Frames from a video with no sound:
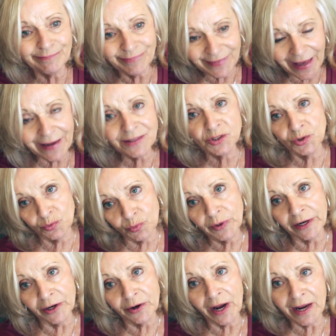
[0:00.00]
that's
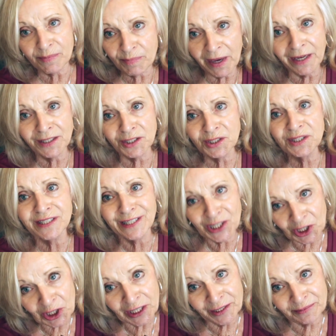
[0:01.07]
where I met
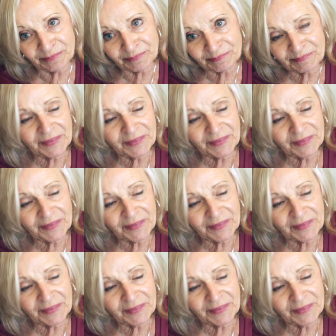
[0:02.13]
Dylan.